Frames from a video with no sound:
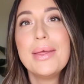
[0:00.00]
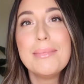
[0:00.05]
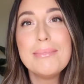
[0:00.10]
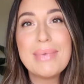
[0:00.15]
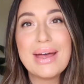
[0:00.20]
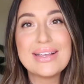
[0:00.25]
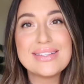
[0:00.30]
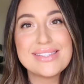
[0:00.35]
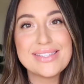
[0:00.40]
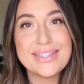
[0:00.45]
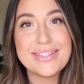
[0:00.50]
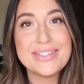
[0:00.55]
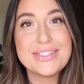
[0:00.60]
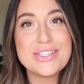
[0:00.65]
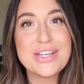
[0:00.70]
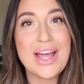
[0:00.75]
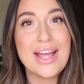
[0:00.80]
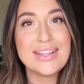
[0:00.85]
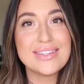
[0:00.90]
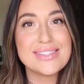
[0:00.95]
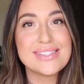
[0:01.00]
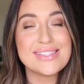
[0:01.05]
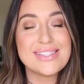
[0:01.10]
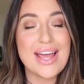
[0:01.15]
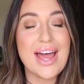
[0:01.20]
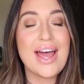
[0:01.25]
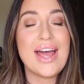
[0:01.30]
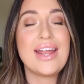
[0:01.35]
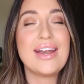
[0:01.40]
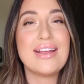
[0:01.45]
and
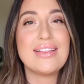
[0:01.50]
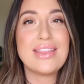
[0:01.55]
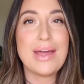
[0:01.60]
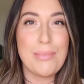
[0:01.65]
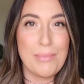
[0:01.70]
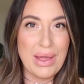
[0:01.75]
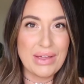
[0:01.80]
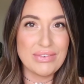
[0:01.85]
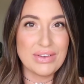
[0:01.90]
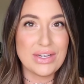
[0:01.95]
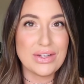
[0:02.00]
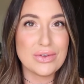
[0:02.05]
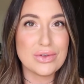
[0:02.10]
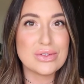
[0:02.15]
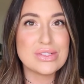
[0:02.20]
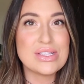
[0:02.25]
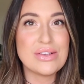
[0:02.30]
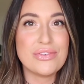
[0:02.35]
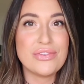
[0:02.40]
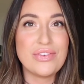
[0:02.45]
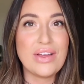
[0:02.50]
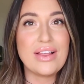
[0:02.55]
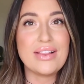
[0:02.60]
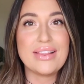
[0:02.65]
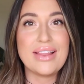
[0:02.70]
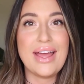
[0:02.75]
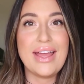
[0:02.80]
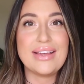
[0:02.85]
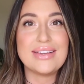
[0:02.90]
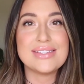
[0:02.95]
said that my videos
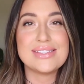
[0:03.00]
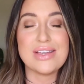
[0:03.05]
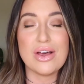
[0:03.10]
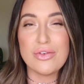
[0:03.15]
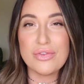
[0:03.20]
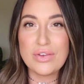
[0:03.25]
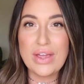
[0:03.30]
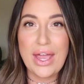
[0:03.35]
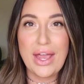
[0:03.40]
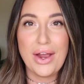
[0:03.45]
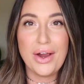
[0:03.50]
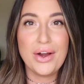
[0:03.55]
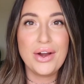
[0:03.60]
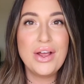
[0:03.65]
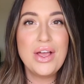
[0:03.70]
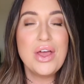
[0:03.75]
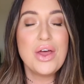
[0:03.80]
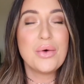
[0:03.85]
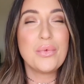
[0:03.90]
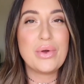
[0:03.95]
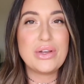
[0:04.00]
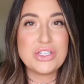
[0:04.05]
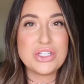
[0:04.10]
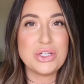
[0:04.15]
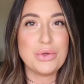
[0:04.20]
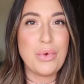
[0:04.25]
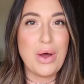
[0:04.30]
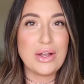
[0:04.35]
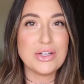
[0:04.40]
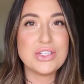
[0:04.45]
felt like self-care when
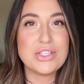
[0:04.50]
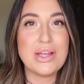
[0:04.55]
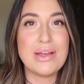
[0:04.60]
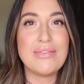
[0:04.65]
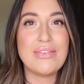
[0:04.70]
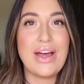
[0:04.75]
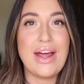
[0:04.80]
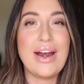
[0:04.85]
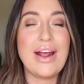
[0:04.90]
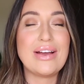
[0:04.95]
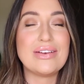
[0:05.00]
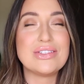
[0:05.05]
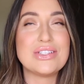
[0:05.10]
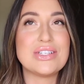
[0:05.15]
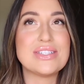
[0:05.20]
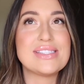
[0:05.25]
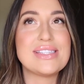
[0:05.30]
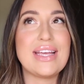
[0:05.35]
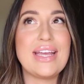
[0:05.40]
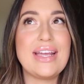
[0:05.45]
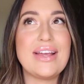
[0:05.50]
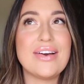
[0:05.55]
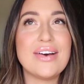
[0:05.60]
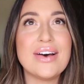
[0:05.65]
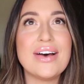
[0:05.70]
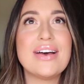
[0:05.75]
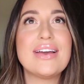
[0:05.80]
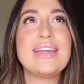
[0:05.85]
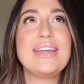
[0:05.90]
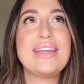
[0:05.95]
she watched them, and I was just like,
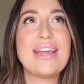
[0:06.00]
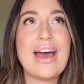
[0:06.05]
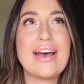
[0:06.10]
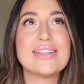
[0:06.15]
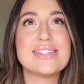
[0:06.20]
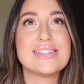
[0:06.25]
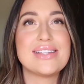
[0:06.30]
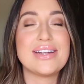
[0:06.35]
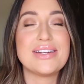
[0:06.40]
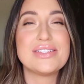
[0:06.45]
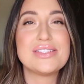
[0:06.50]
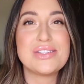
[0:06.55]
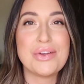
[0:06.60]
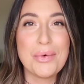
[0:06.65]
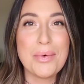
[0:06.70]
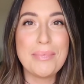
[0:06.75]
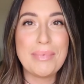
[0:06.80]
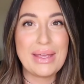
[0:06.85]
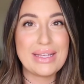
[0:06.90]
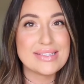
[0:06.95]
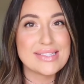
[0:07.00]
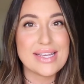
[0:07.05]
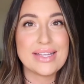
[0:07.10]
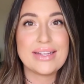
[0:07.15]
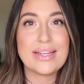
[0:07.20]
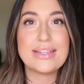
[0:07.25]
oh yes, that is so amazing.